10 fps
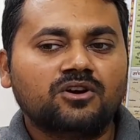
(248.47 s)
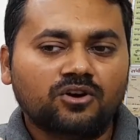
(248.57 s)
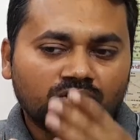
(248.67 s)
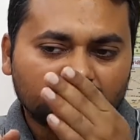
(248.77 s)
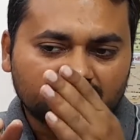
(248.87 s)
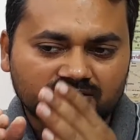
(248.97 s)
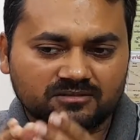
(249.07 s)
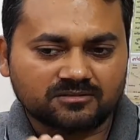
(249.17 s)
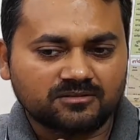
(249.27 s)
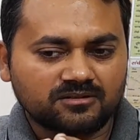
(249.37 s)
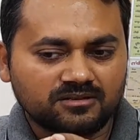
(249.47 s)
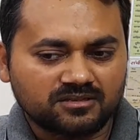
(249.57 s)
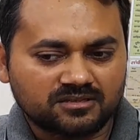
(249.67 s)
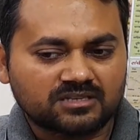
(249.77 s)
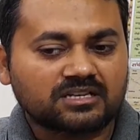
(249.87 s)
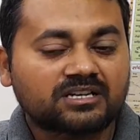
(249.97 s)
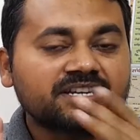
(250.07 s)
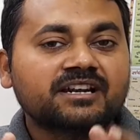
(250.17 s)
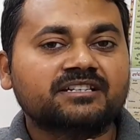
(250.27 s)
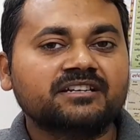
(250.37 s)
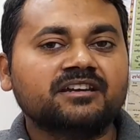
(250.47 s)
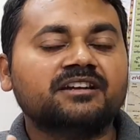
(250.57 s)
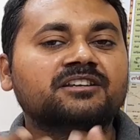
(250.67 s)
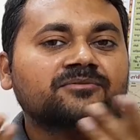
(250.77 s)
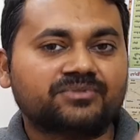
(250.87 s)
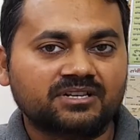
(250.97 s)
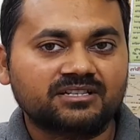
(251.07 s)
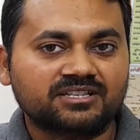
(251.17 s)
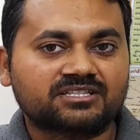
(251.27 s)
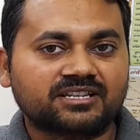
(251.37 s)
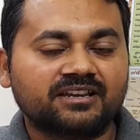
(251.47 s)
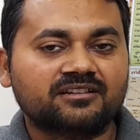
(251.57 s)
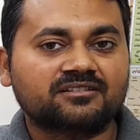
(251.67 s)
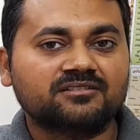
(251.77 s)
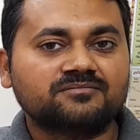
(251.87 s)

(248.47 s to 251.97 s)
or creating a different state,